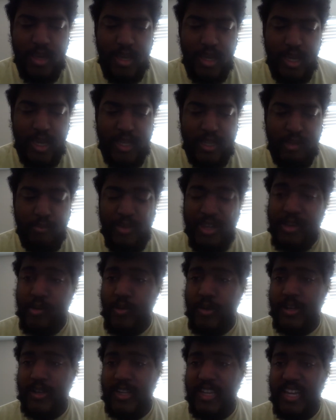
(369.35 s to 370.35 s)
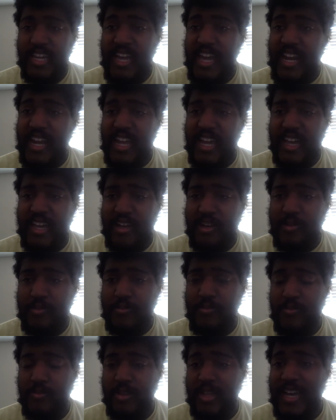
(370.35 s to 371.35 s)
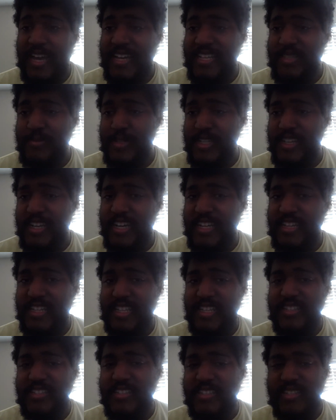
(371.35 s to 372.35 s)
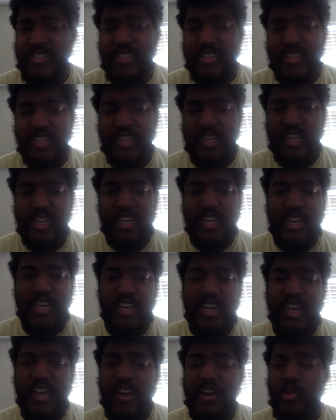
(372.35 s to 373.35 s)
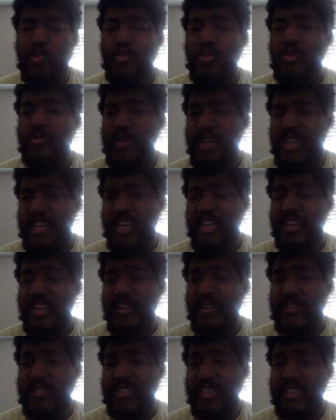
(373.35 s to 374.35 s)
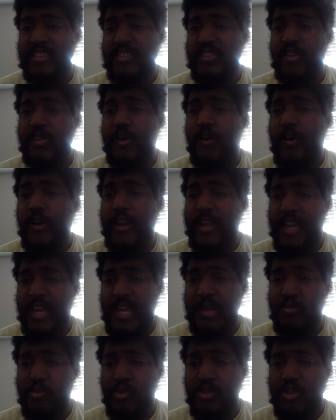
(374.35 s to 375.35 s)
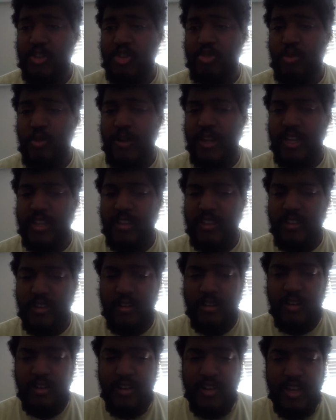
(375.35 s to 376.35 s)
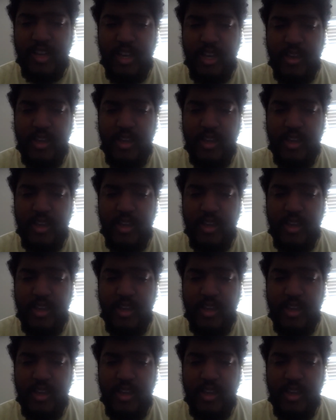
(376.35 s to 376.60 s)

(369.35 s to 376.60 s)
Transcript: And the big one, the NAL. Last but not least, the NAL will begin their season on April the 23rd.